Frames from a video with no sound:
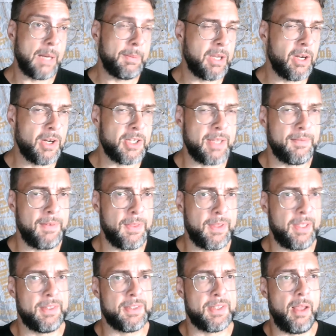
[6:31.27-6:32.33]
I'm curious if you
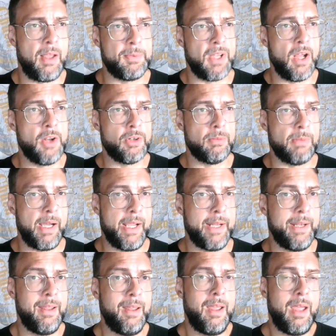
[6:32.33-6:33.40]
think this helps
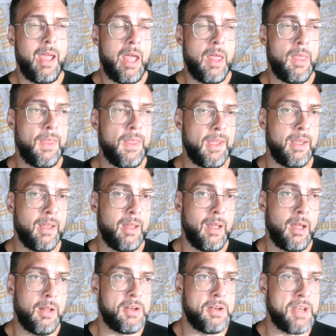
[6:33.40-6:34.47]
undermine the
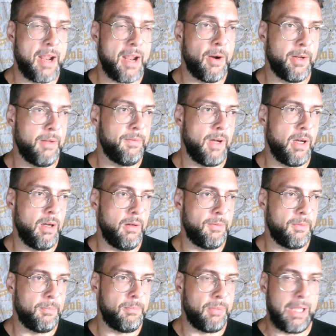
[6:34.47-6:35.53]
narrative
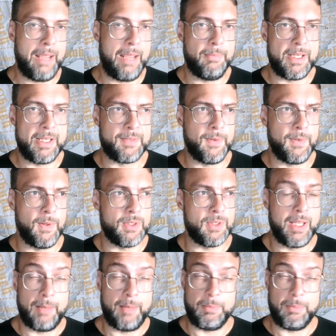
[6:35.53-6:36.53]
of plant based foods.